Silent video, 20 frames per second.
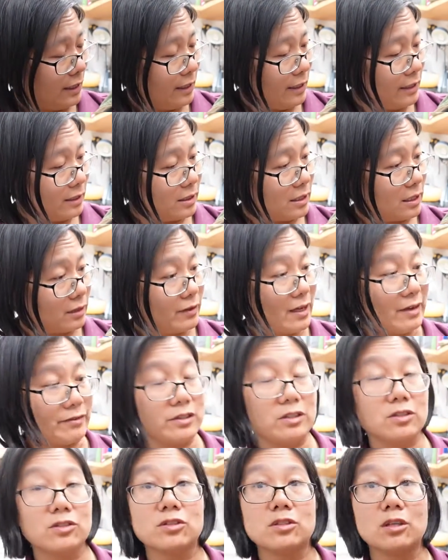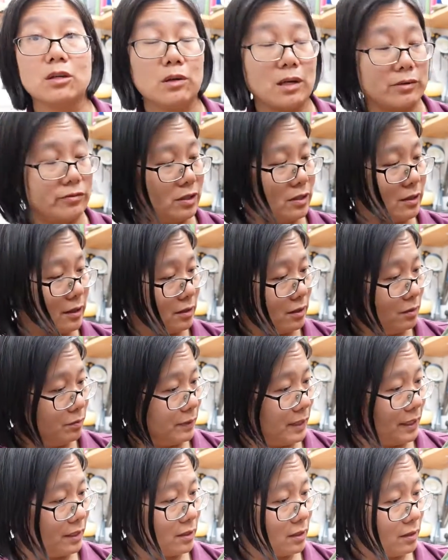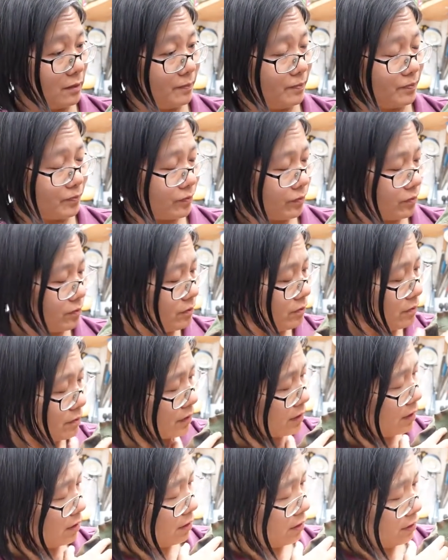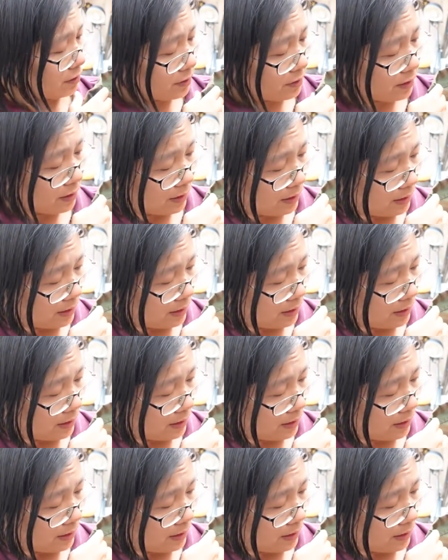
instead of having to sew every single bit on.